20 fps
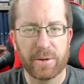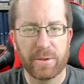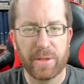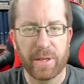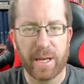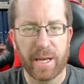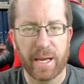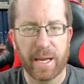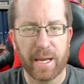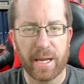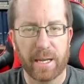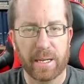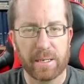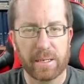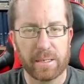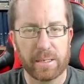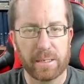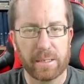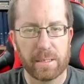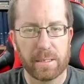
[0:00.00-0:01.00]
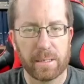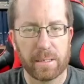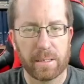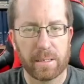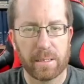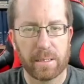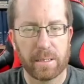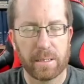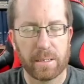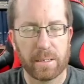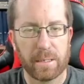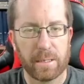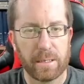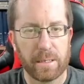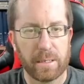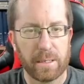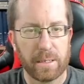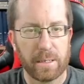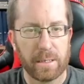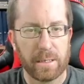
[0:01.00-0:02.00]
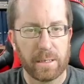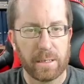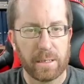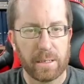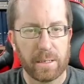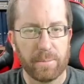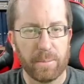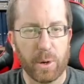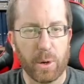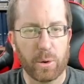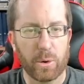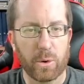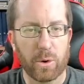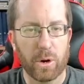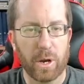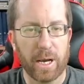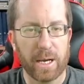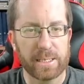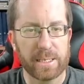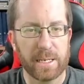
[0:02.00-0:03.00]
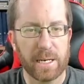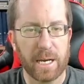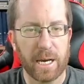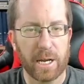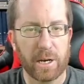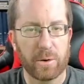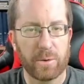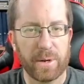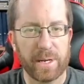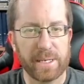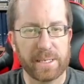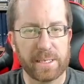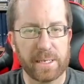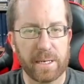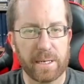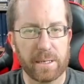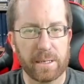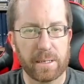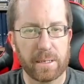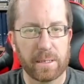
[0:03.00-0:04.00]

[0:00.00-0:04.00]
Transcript: than motocross and auto racing.